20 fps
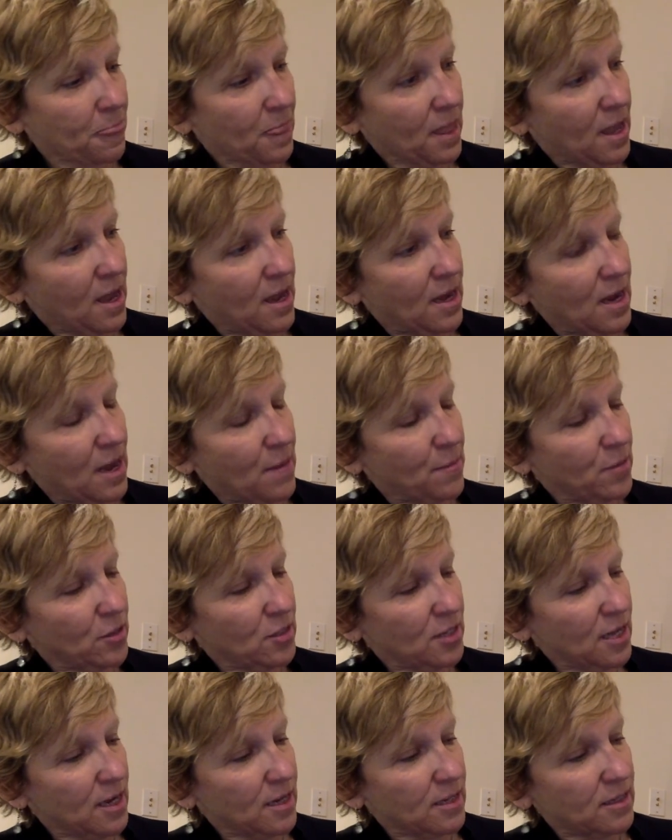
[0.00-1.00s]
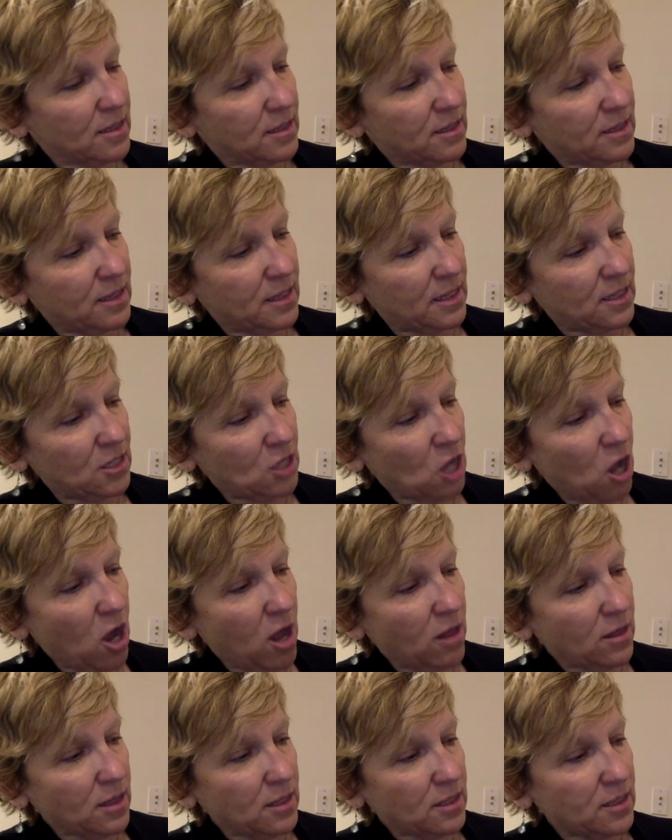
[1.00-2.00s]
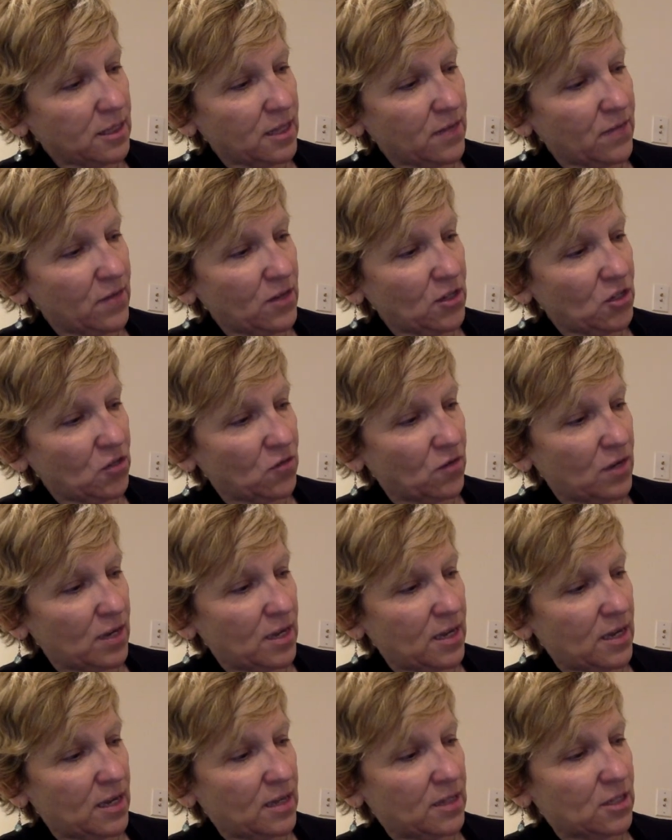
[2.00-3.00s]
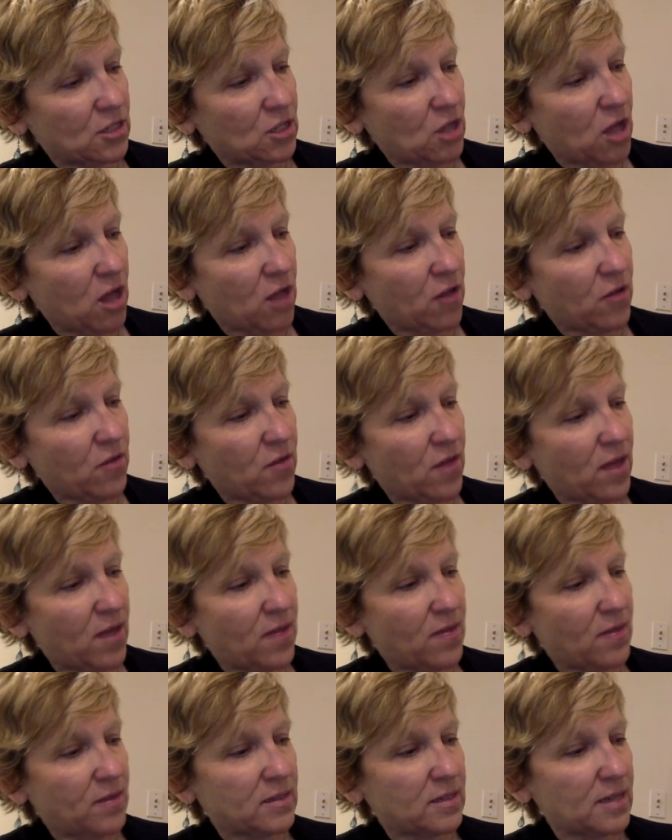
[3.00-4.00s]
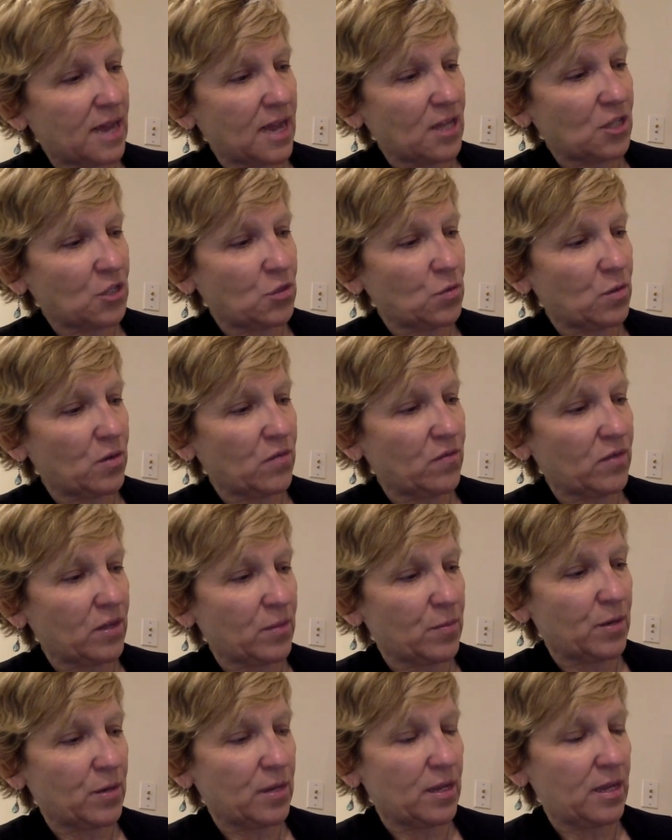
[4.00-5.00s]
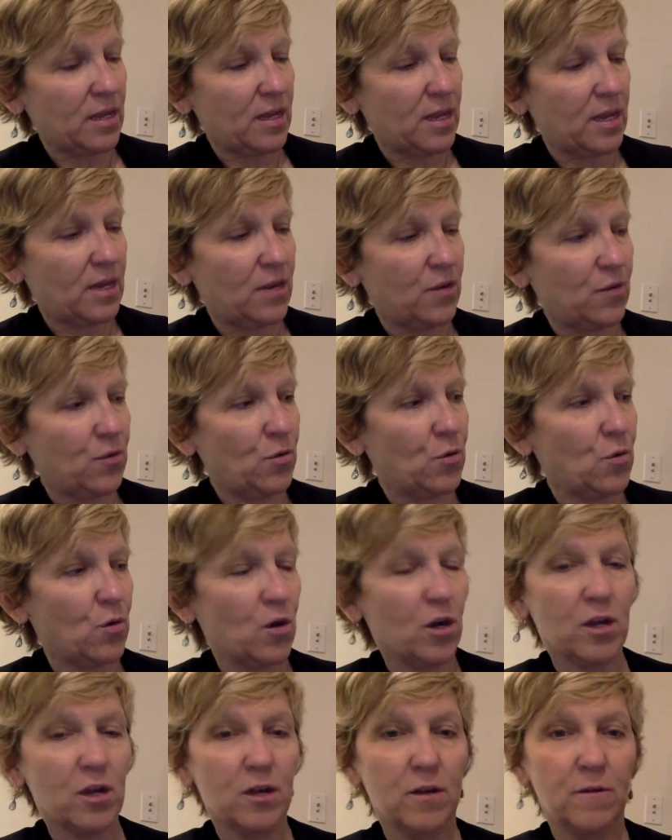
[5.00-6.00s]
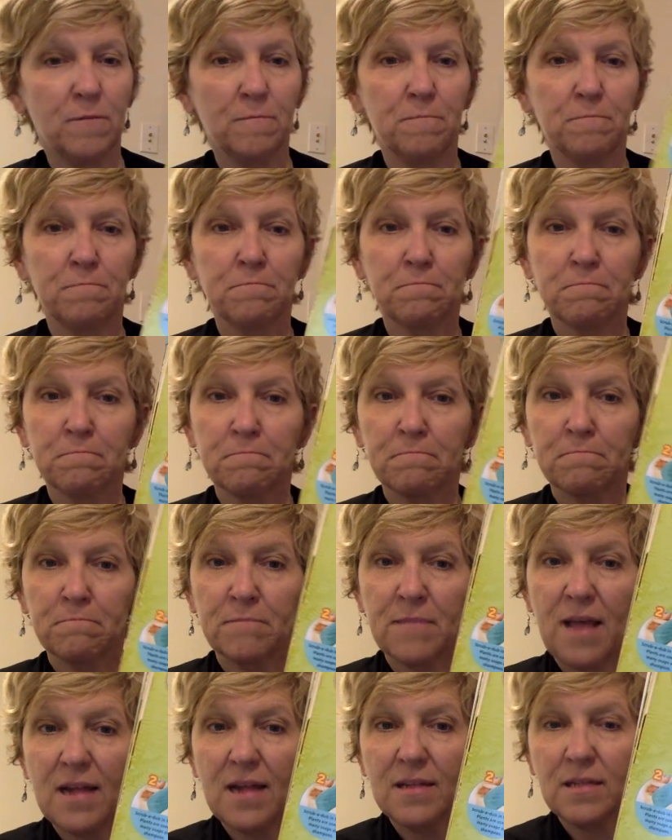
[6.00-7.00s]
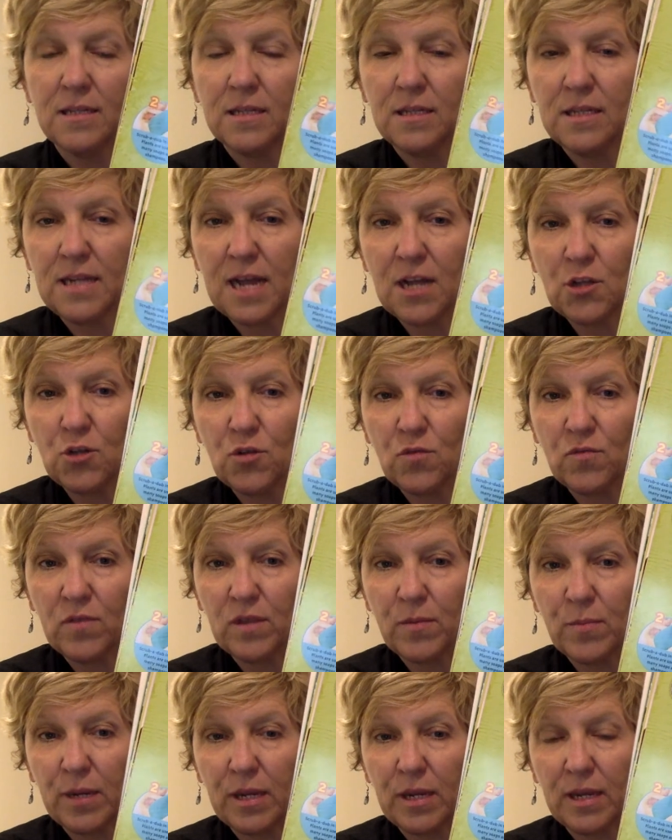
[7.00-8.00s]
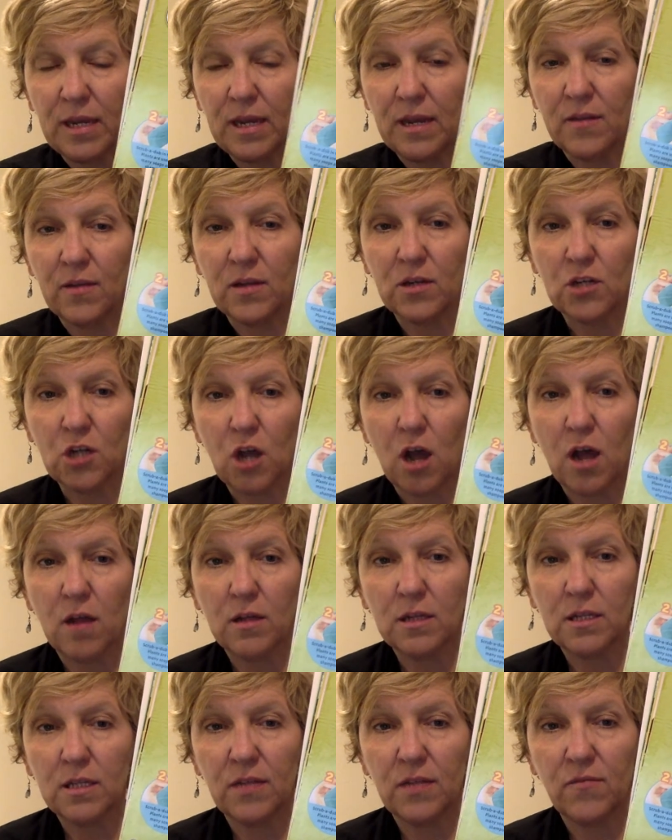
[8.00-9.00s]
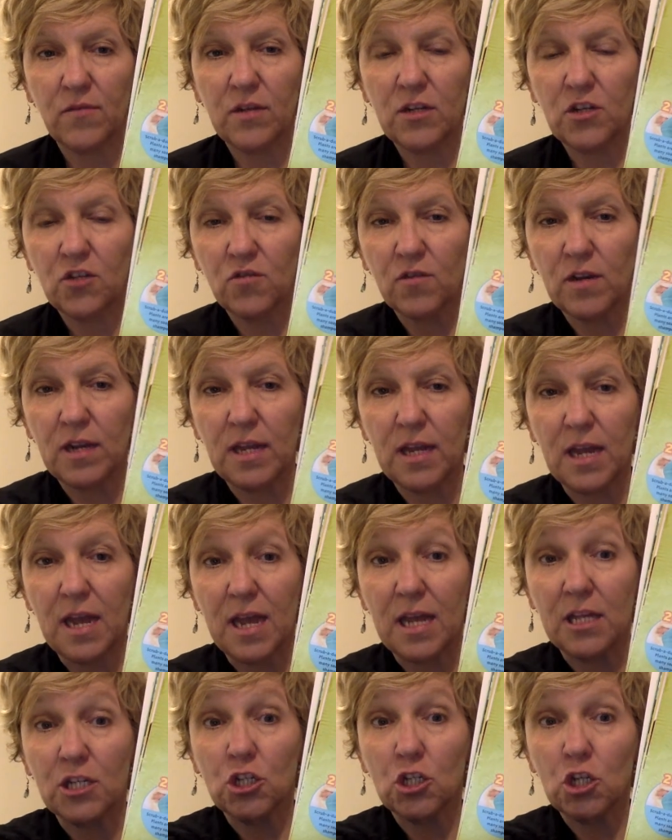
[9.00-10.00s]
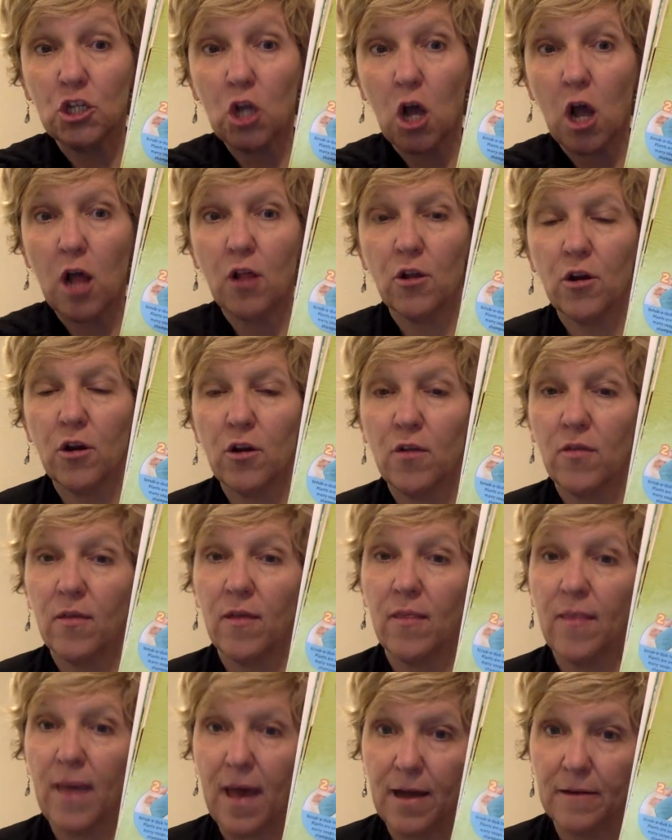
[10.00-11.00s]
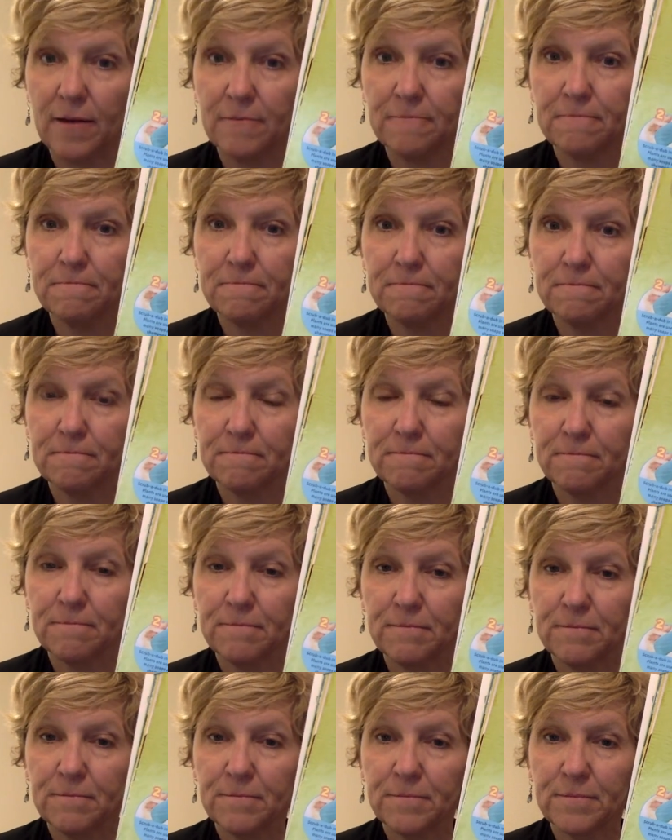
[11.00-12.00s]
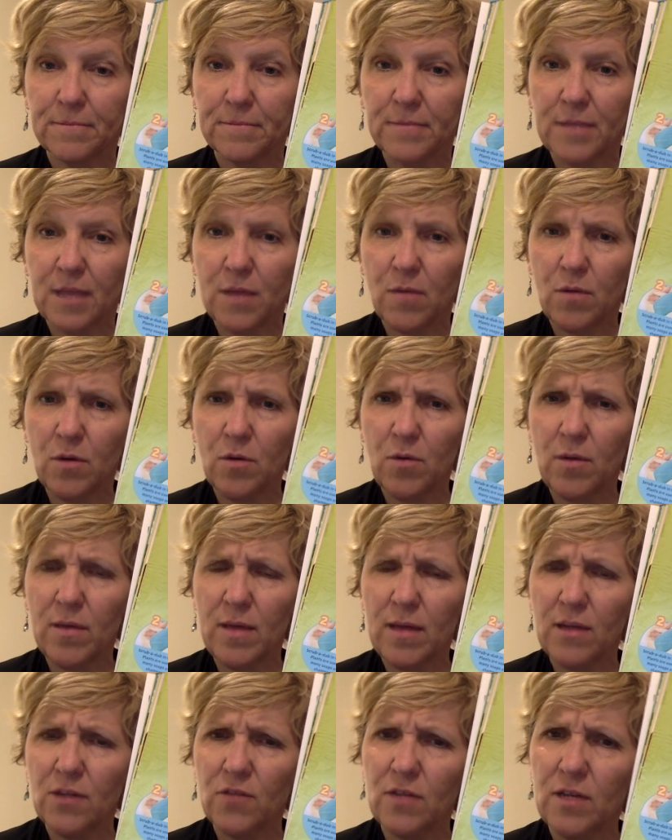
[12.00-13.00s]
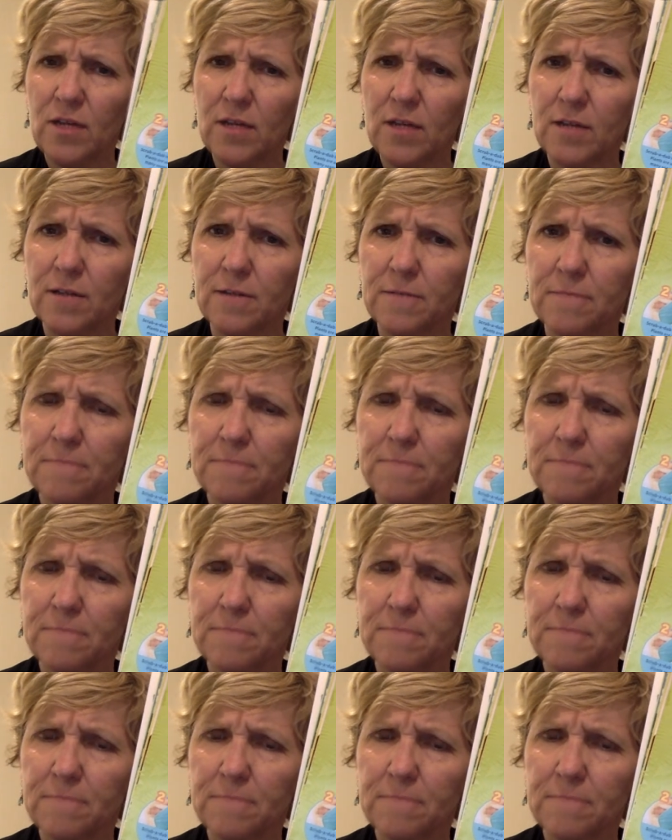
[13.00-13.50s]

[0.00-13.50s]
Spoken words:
And number 6, the tallest living tree is taller than the Statue of Liberty in New York. That's the Statue of Liberty, and the tallest living tree is taller than that. I wonder where that tree is.